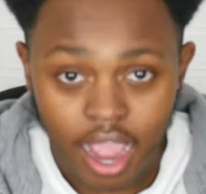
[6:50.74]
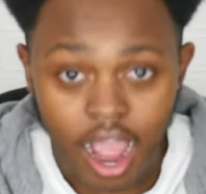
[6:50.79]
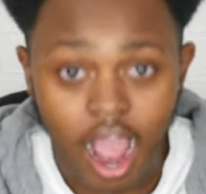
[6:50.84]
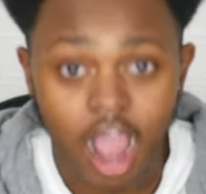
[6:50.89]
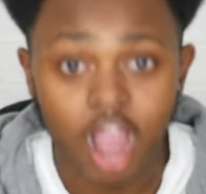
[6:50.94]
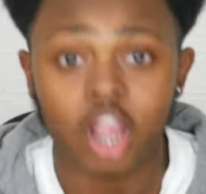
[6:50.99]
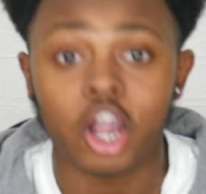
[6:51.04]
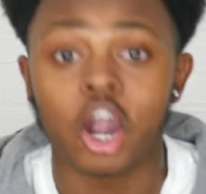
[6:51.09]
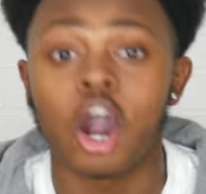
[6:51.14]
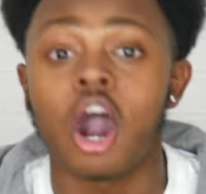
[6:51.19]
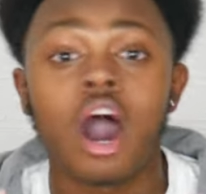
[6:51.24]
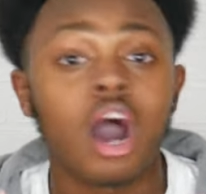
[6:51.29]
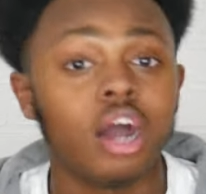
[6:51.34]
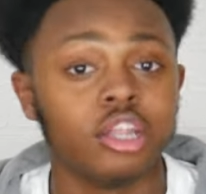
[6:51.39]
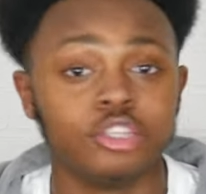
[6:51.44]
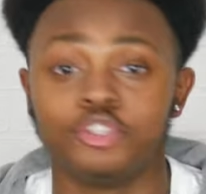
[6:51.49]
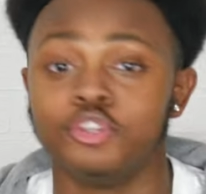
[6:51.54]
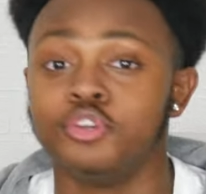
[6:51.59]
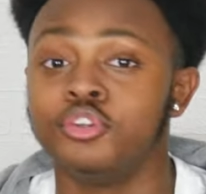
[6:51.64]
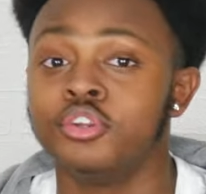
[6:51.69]
I
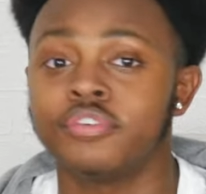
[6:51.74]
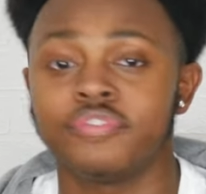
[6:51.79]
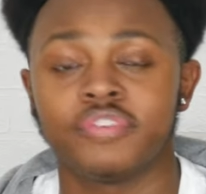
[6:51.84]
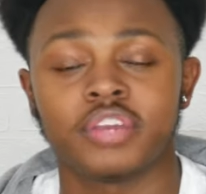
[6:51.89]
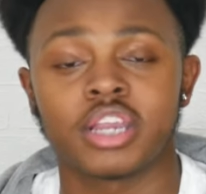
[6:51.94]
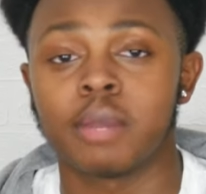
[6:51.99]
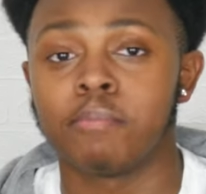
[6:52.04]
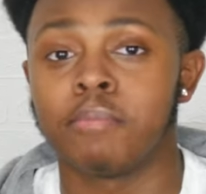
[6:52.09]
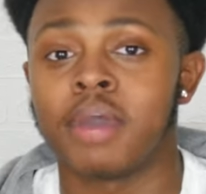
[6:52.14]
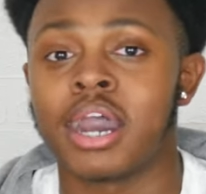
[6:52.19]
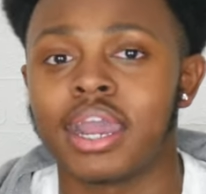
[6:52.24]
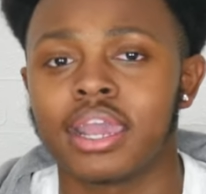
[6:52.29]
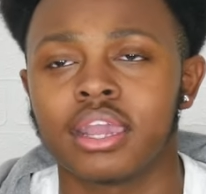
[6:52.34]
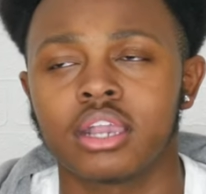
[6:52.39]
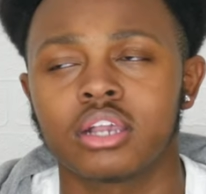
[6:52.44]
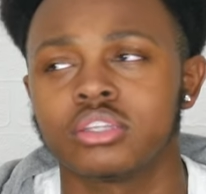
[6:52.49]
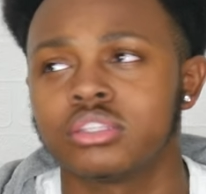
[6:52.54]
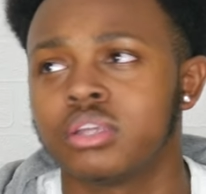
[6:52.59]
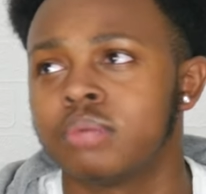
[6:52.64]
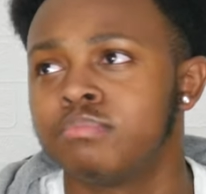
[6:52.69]
can't do nothing about it
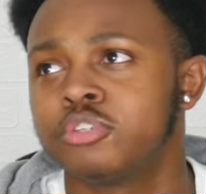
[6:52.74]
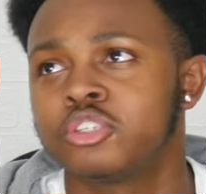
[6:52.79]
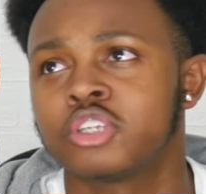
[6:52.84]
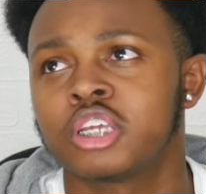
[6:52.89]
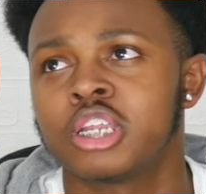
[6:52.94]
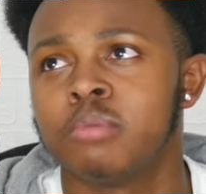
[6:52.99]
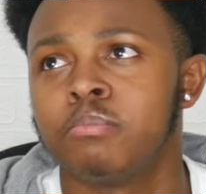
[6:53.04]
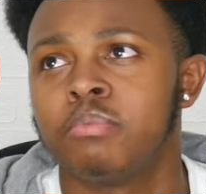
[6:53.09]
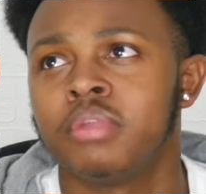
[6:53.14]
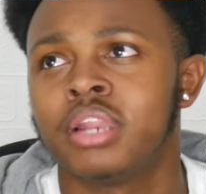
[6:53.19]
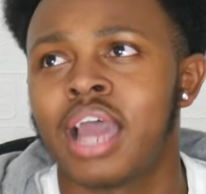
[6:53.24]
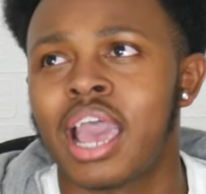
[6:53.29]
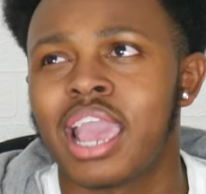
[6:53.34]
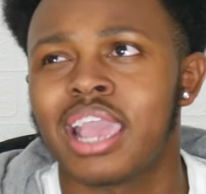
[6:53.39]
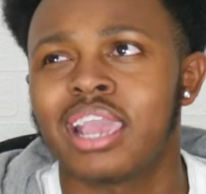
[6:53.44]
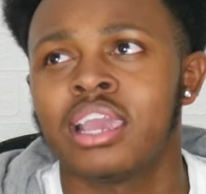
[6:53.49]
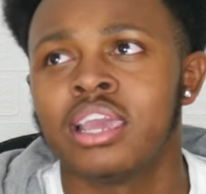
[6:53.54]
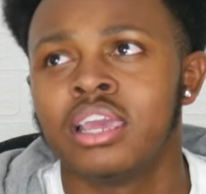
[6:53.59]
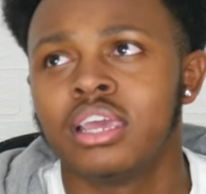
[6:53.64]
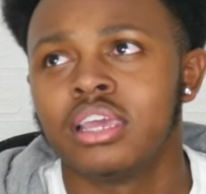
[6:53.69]
because I'm just gonna be
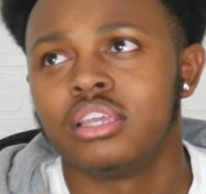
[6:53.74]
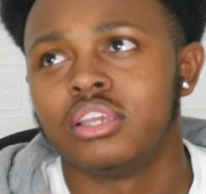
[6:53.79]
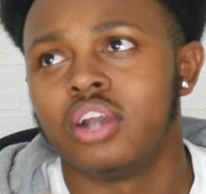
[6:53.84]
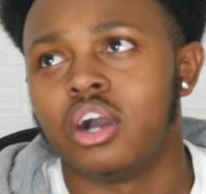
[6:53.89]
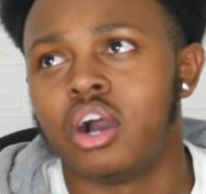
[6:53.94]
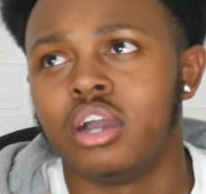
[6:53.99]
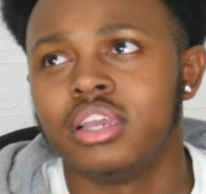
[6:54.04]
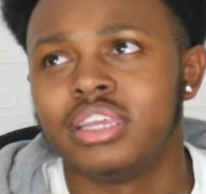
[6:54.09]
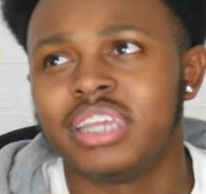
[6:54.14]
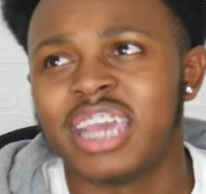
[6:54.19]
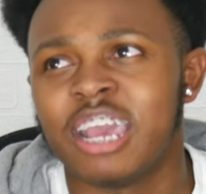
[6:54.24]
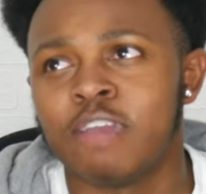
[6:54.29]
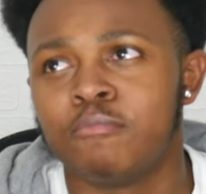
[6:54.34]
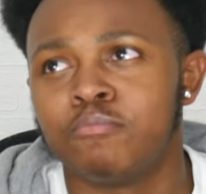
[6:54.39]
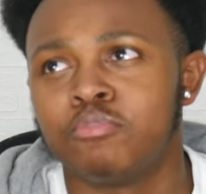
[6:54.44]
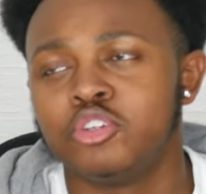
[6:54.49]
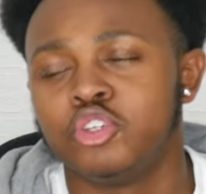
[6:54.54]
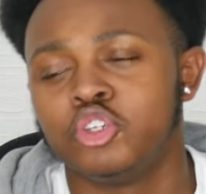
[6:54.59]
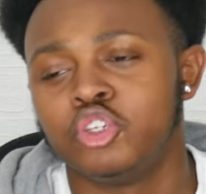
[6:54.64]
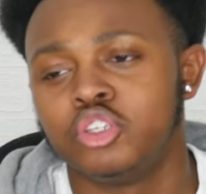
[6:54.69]
like, oh yeah,
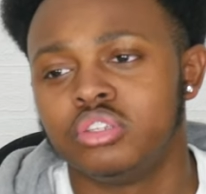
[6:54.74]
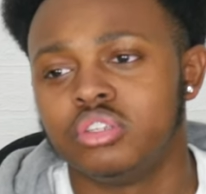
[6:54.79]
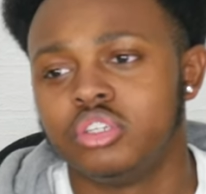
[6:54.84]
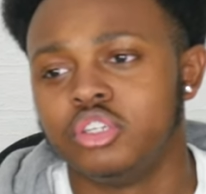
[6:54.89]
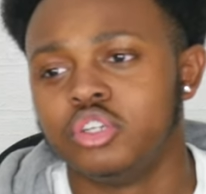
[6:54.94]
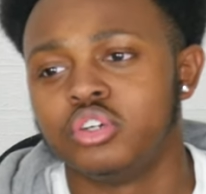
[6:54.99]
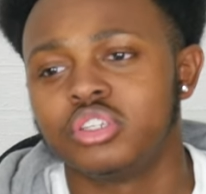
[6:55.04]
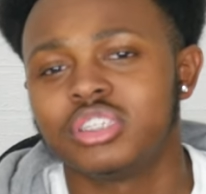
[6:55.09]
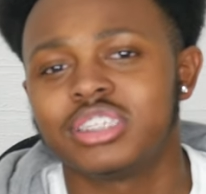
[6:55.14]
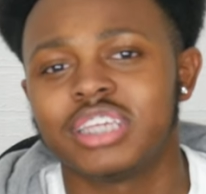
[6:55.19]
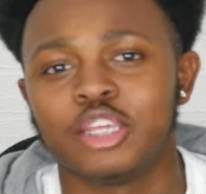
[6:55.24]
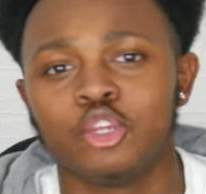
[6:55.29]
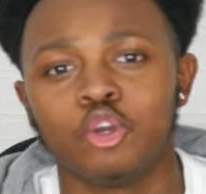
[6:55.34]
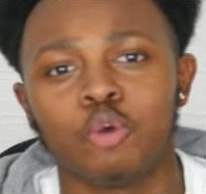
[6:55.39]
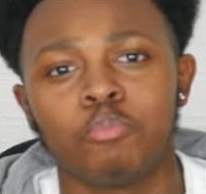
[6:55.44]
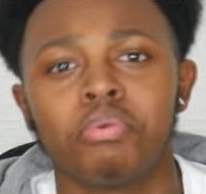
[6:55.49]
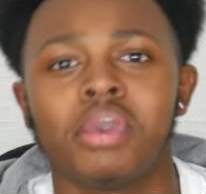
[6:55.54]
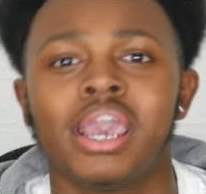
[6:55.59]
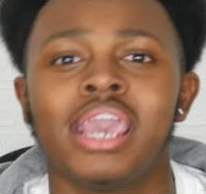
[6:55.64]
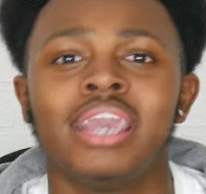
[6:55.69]
but you know what I'm saying, your
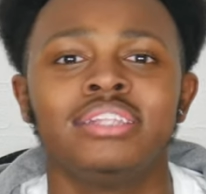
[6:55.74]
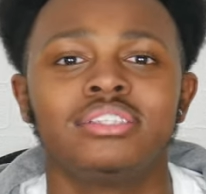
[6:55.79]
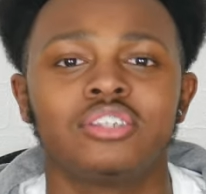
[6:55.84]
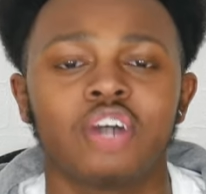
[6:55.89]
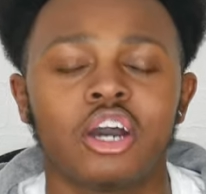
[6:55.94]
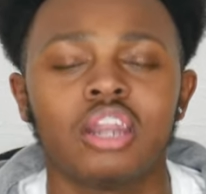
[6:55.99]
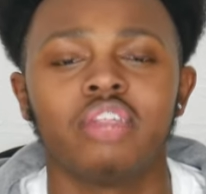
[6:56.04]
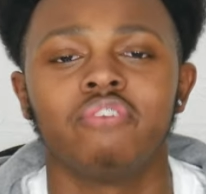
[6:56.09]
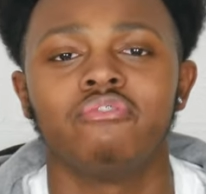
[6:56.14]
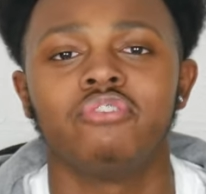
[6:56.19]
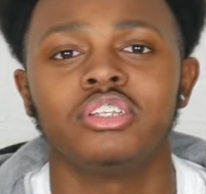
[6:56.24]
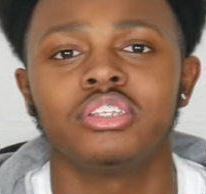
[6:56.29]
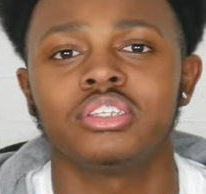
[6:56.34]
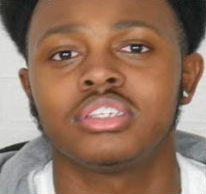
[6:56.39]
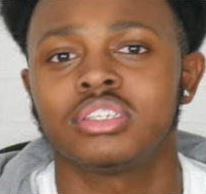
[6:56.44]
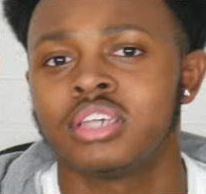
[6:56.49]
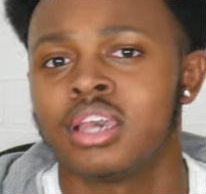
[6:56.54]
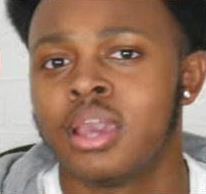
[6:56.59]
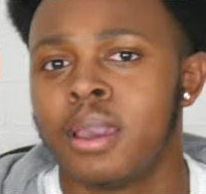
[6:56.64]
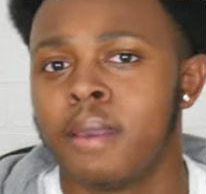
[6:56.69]
pain
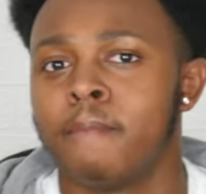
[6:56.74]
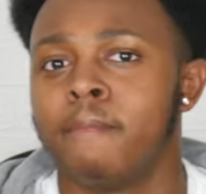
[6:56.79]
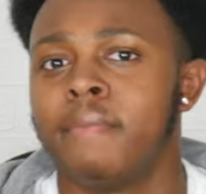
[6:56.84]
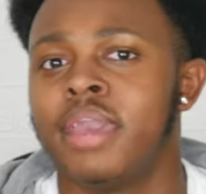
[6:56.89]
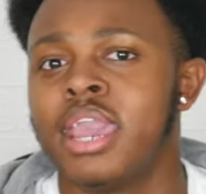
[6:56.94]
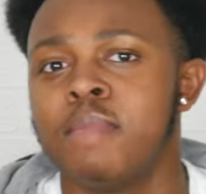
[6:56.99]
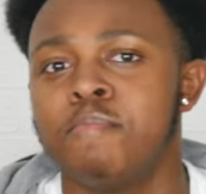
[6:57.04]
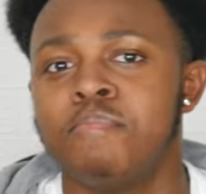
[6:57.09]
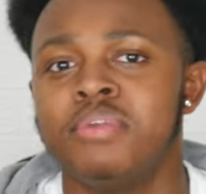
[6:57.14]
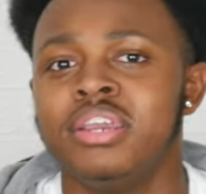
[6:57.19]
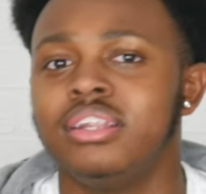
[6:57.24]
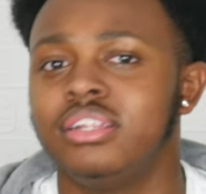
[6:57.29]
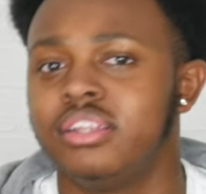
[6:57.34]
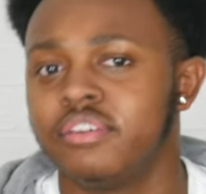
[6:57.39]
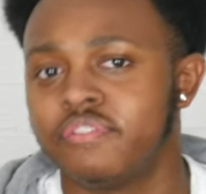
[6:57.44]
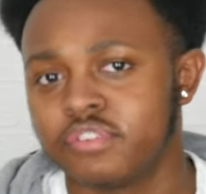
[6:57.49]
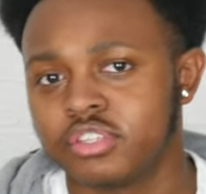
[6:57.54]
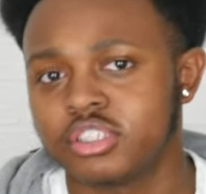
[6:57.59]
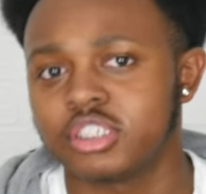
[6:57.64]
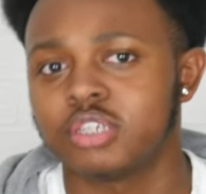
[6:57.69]
tolerance may be
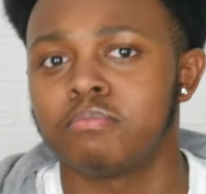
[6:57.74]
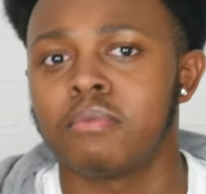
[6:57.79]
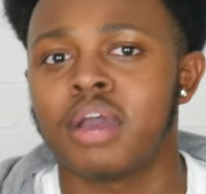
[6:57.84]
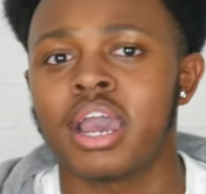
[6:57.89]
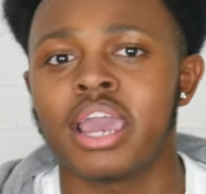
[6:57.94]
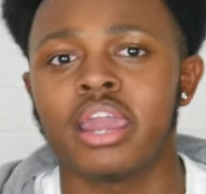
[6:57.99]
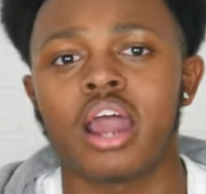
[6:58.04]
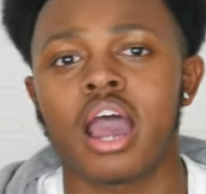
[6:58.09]
different to mine.